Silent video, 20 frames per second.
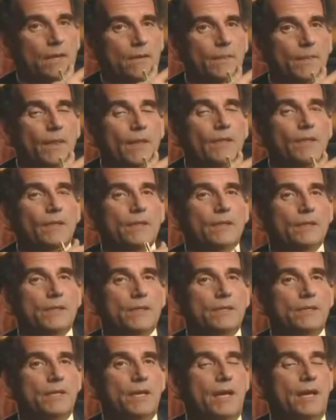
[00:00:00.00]

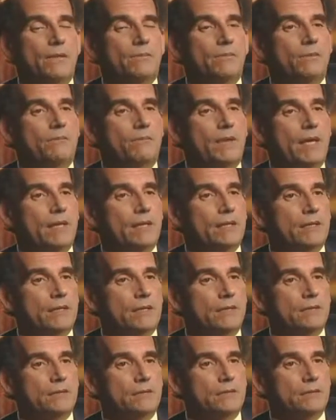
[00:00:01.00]
The entire
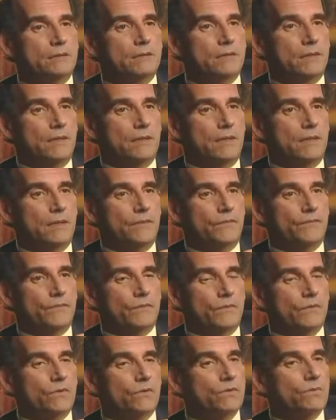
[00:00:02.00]
mammalian
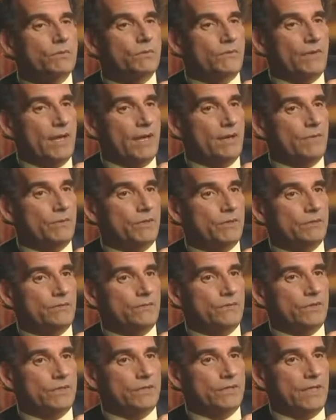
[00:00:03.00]
group of
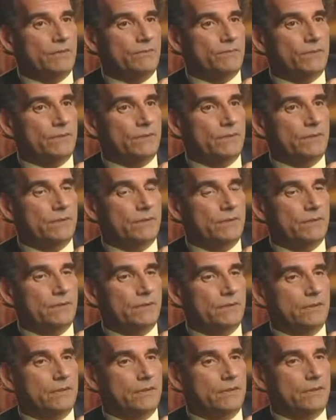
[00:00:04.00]
animals, for example,
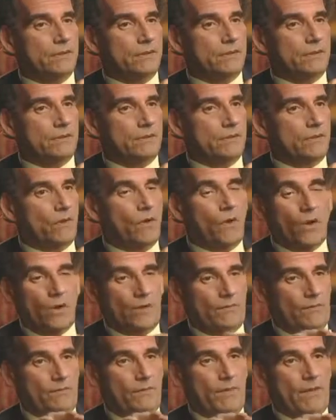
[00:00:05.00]

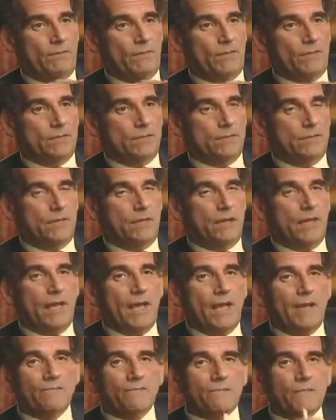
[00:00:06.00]
all of the mammals,
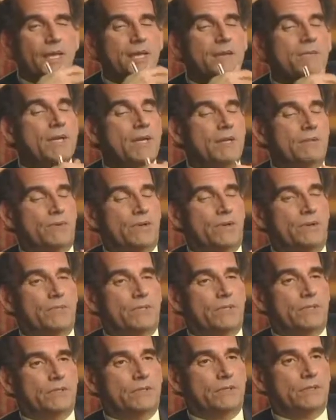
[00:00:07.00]
have many, many
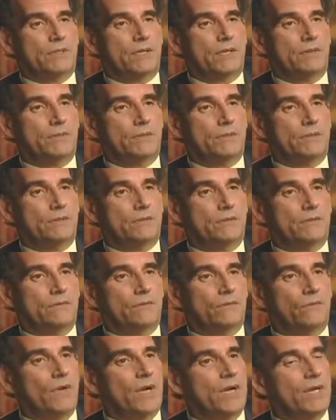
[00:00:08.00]
properties in common.
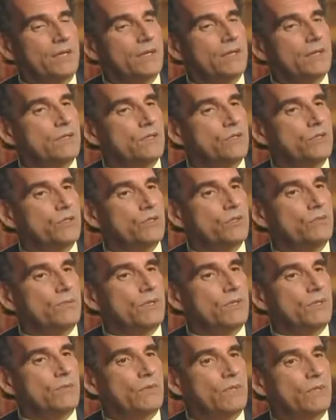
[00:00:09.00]
Why this
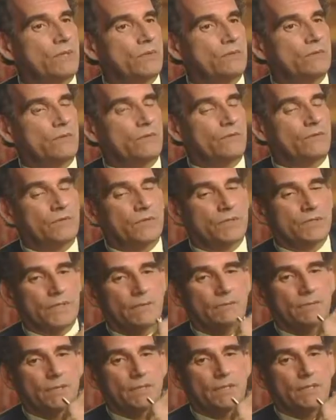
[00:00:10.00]
should be, we don't know. For
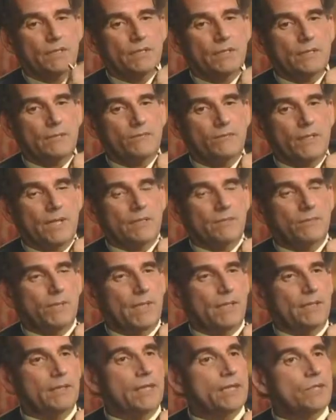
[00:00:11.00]
example, the
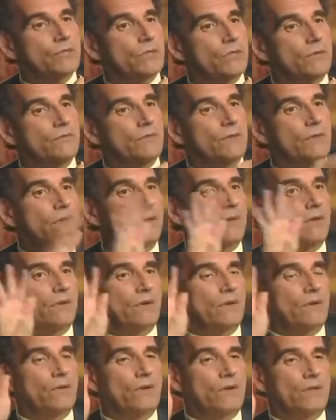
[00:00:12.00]
pentapod nature
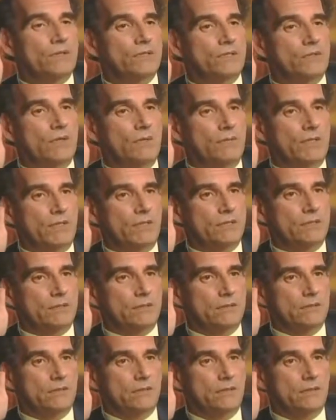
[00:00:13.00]
of all
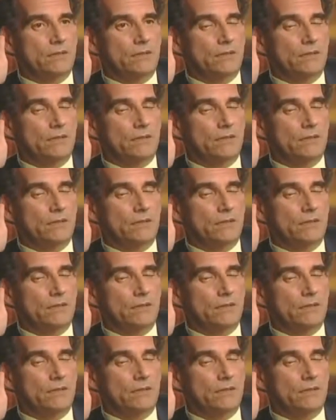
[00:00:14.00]
extremities.